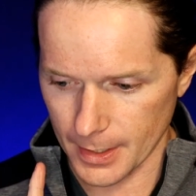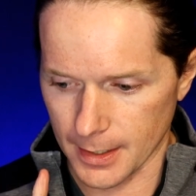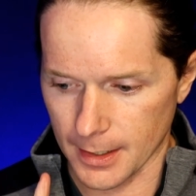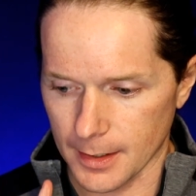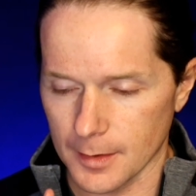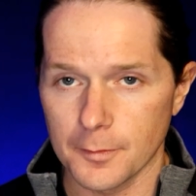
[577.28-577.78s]

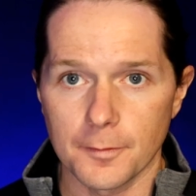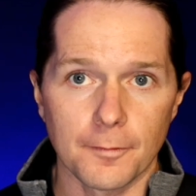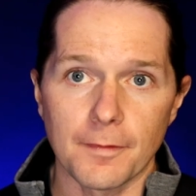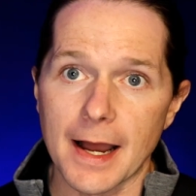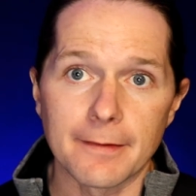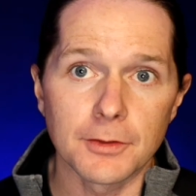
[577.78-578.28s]

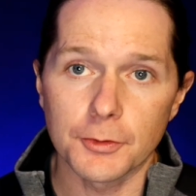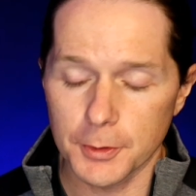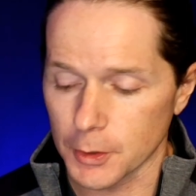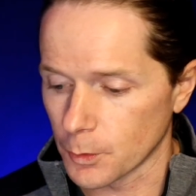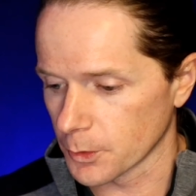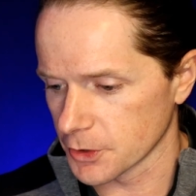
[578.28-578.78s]

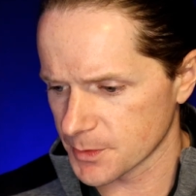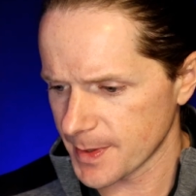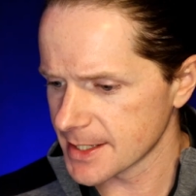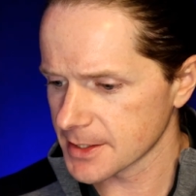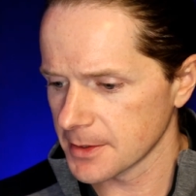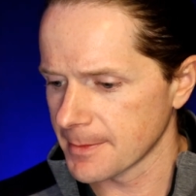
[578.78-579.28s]
3/4
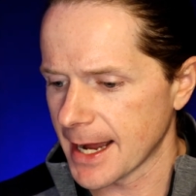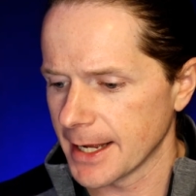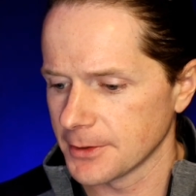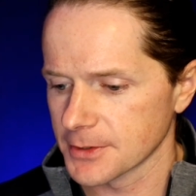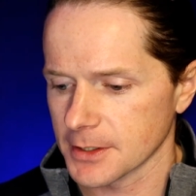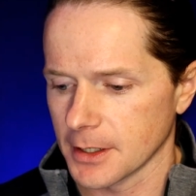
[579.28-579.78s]
basically
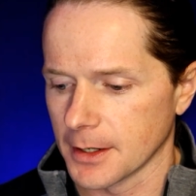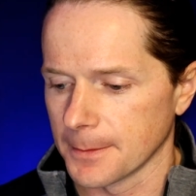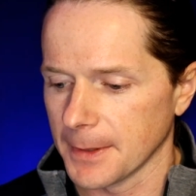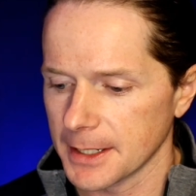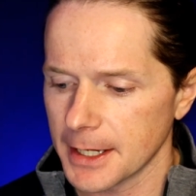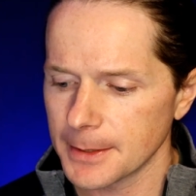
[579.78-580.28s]
miles
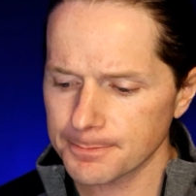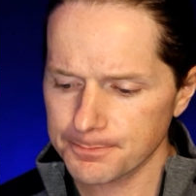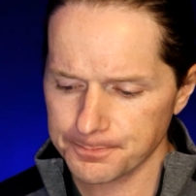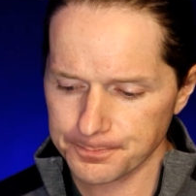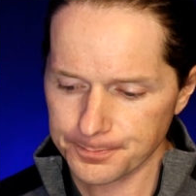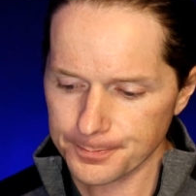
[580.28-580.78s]
on Monday.
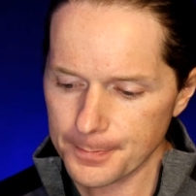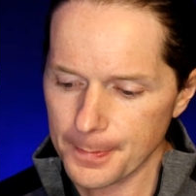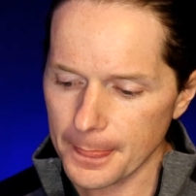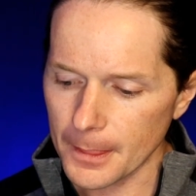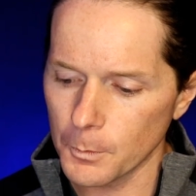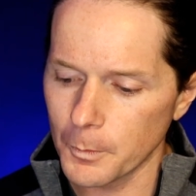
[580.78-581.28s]

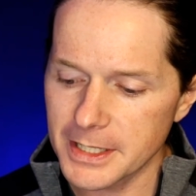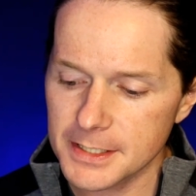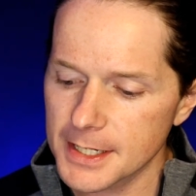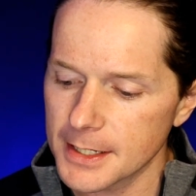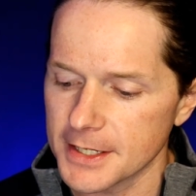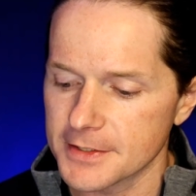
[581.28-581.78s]

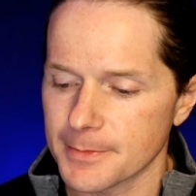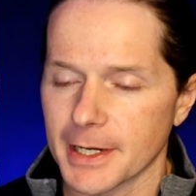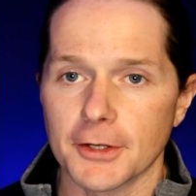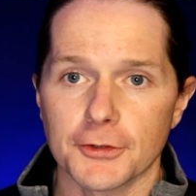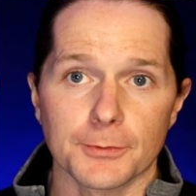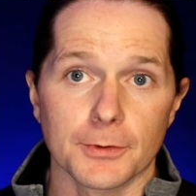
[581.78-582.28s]
Wednesday, easy
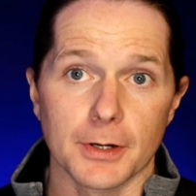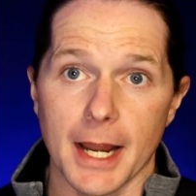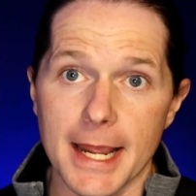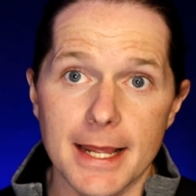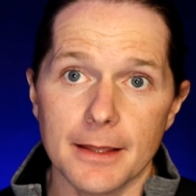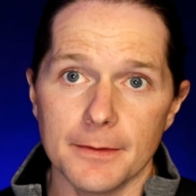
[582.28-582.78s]
miles were
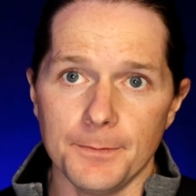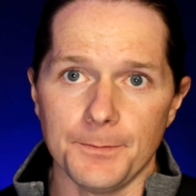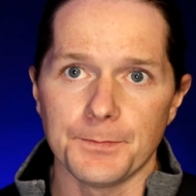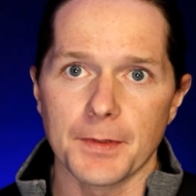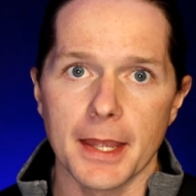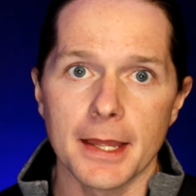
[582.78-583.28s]
8
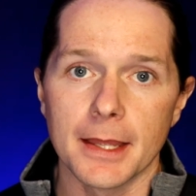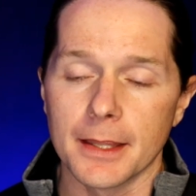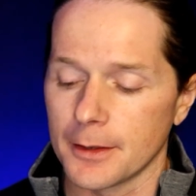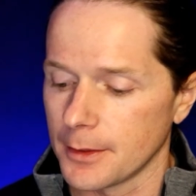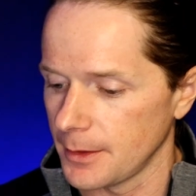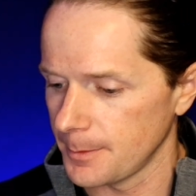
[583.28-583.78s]

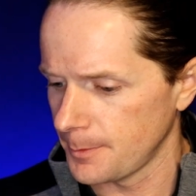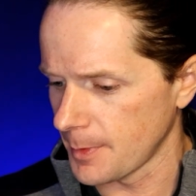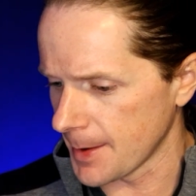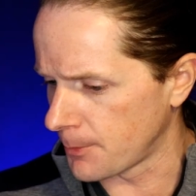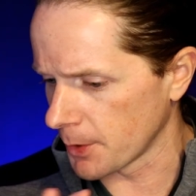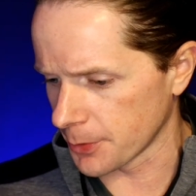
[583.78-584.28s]
and
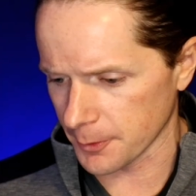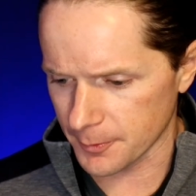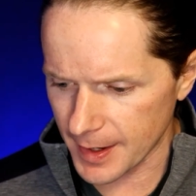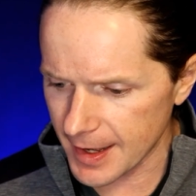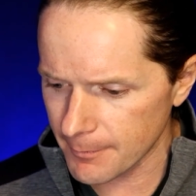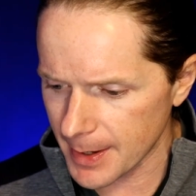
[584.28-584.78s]

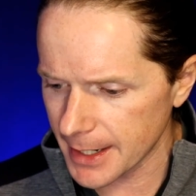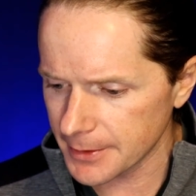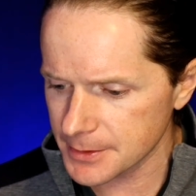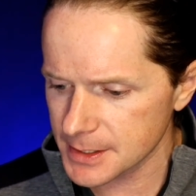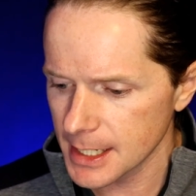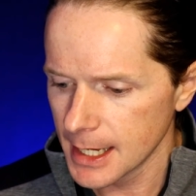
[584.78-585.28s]
8.35
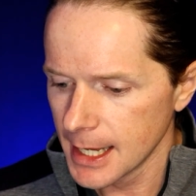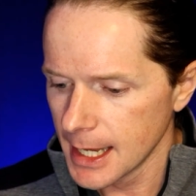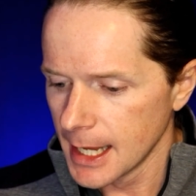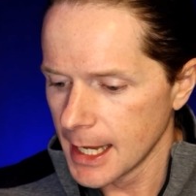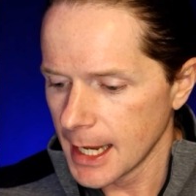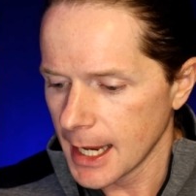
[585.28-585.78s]
miles.
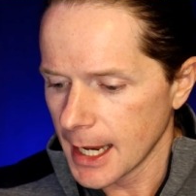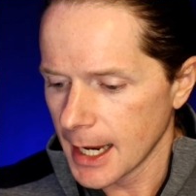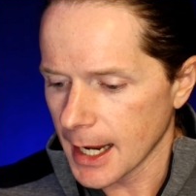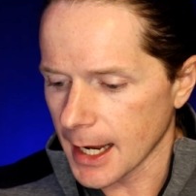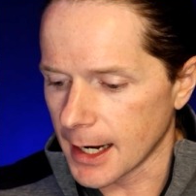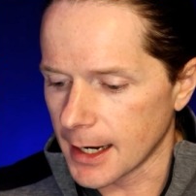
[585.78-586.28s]

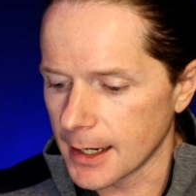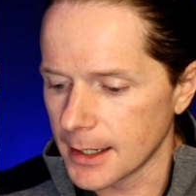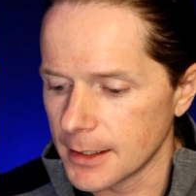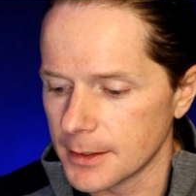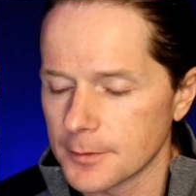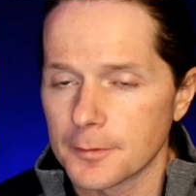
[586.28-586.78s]

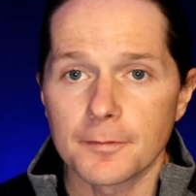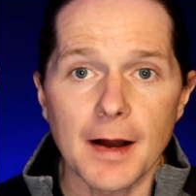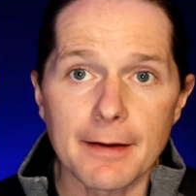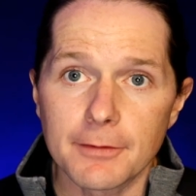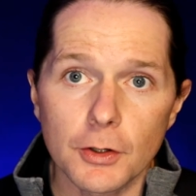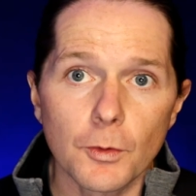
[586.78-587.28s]
5
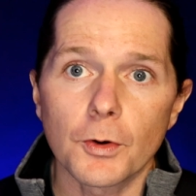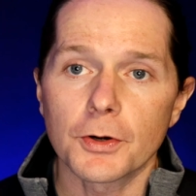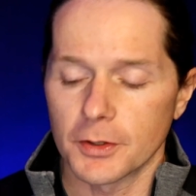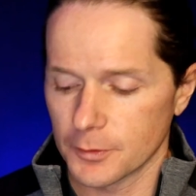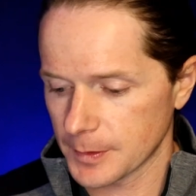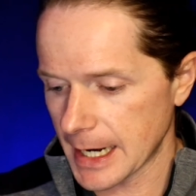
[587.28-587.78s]

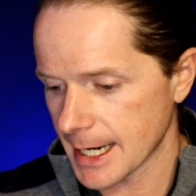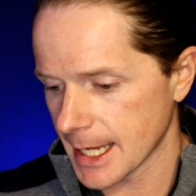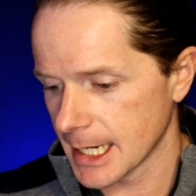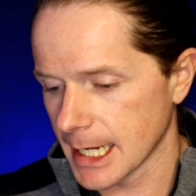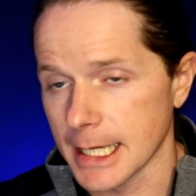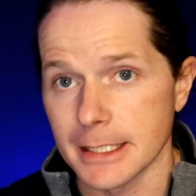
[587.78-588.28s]
1/4 on
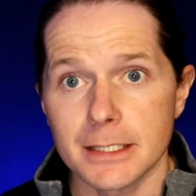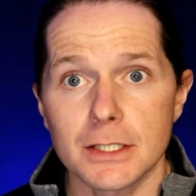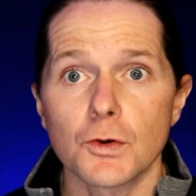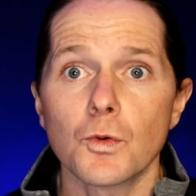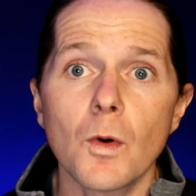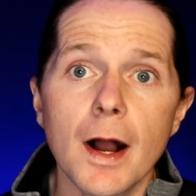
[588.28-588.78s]
Friday, and
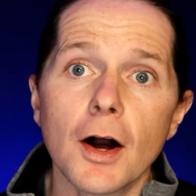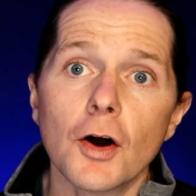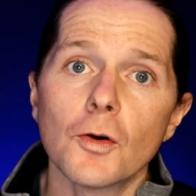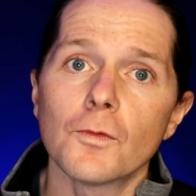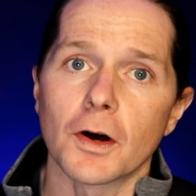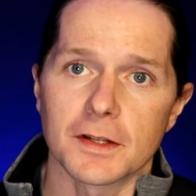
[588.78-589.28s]

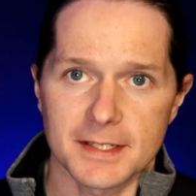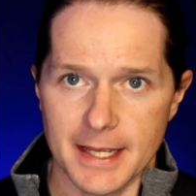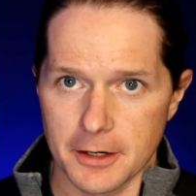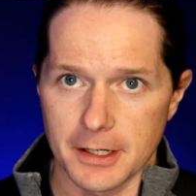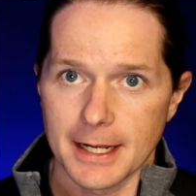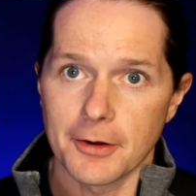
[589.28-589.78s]
12 on
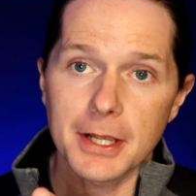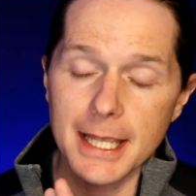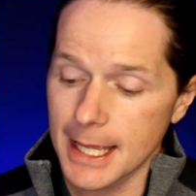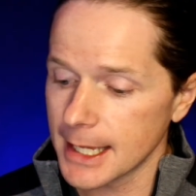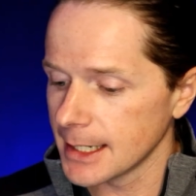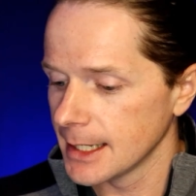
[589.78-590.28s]
Saturday. Now
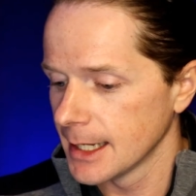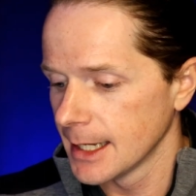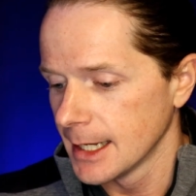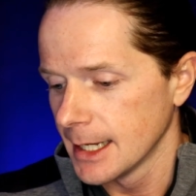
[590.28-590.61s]
again,